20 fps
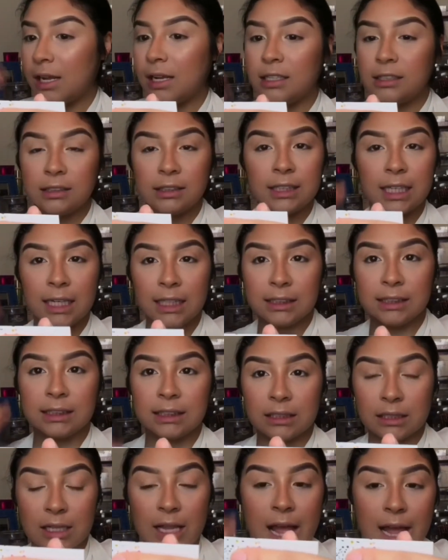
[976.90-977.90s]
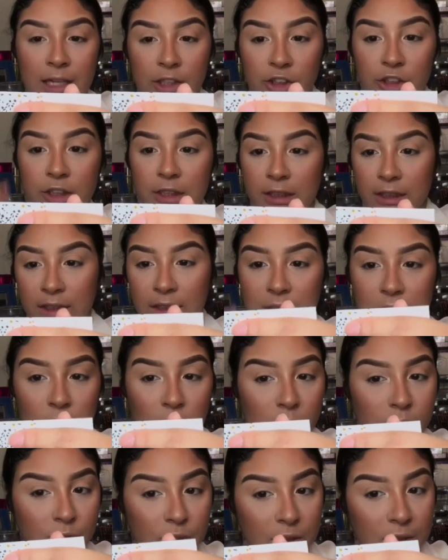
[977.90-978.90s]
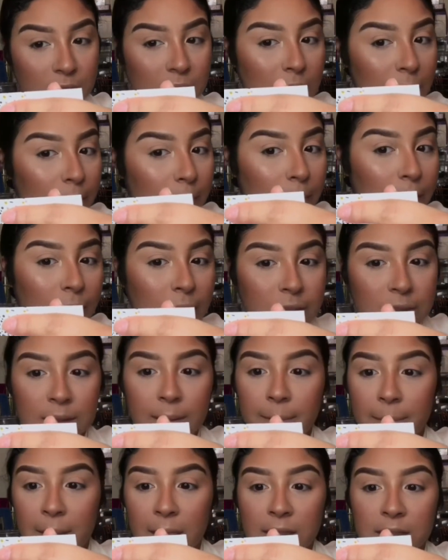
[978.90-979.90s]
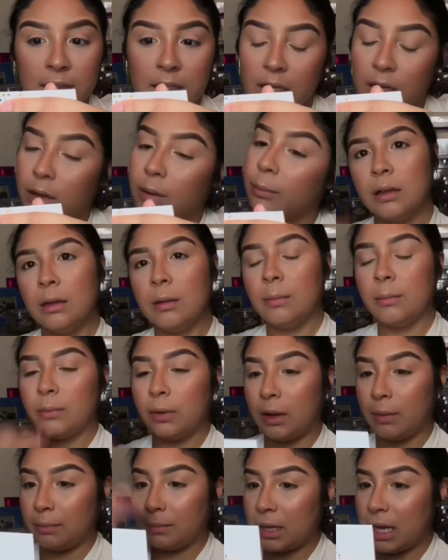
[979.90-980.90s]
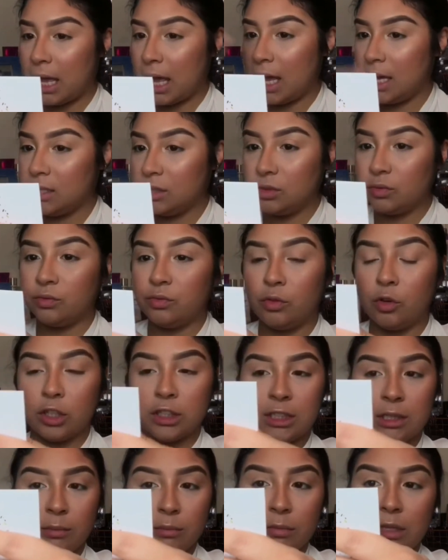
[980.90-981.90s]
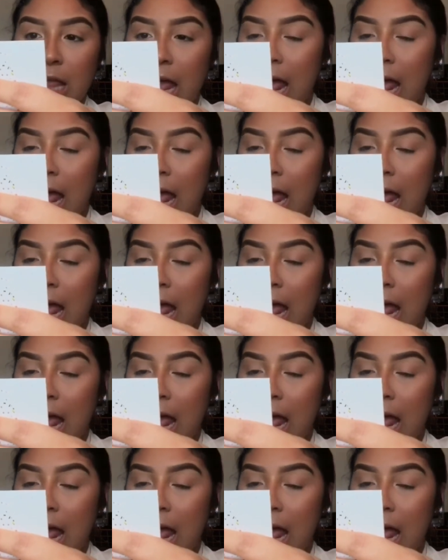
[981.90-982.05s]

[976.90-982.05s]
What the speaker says: intense lashes, so I'm just gonna put some mascara, prep my eyes for some